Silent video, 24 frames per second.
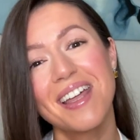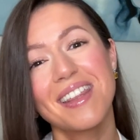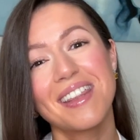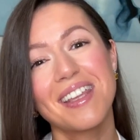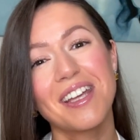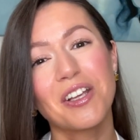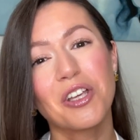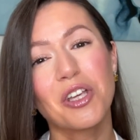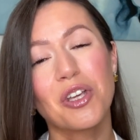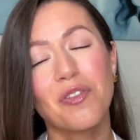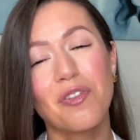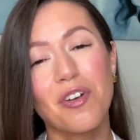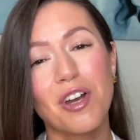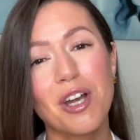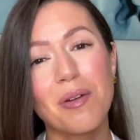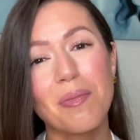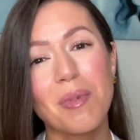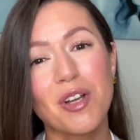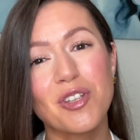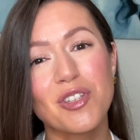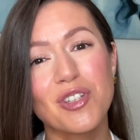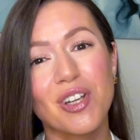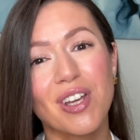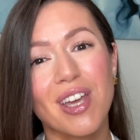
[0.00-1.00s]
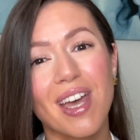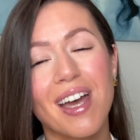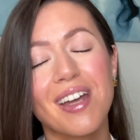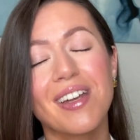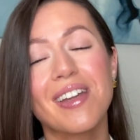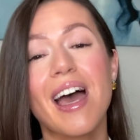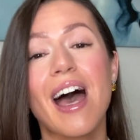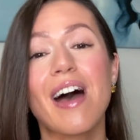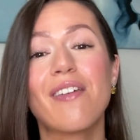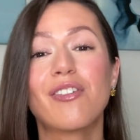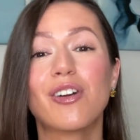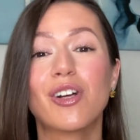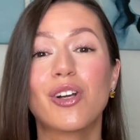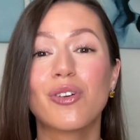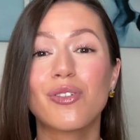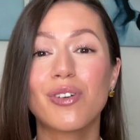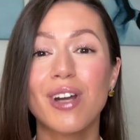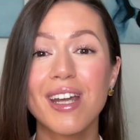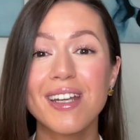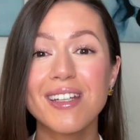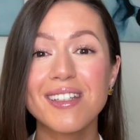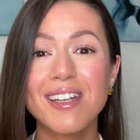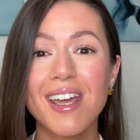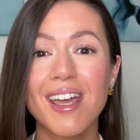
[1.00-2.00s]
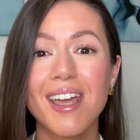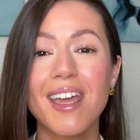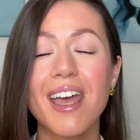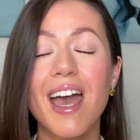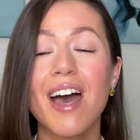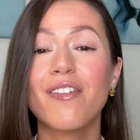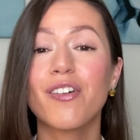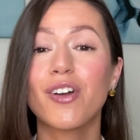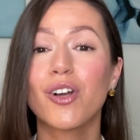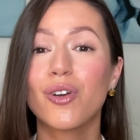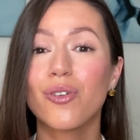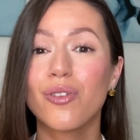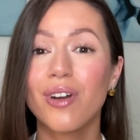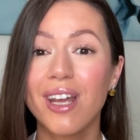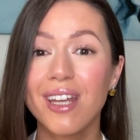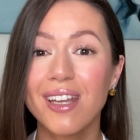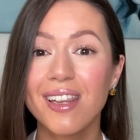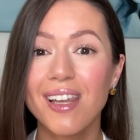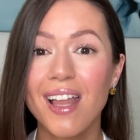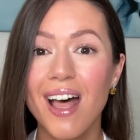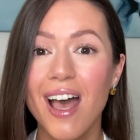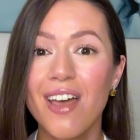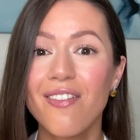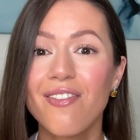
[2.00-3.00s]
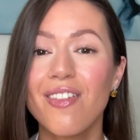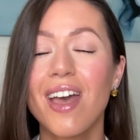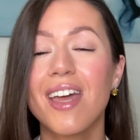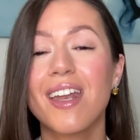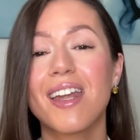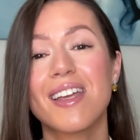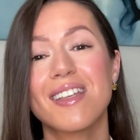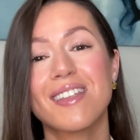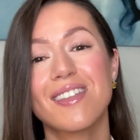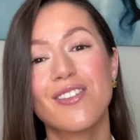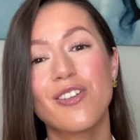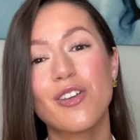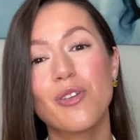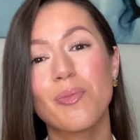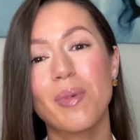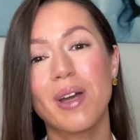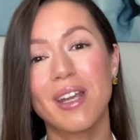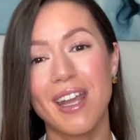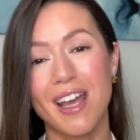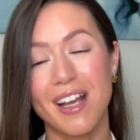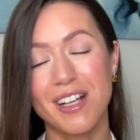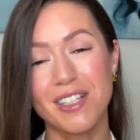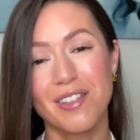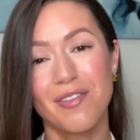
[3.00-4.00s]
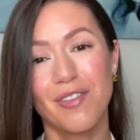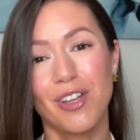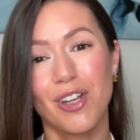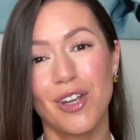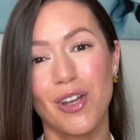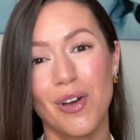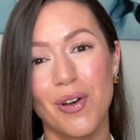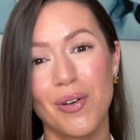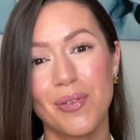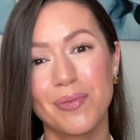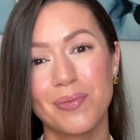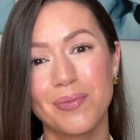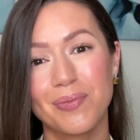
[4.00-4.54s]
Thank you very much again. Have a great day, have a great life, and I see you in my next video.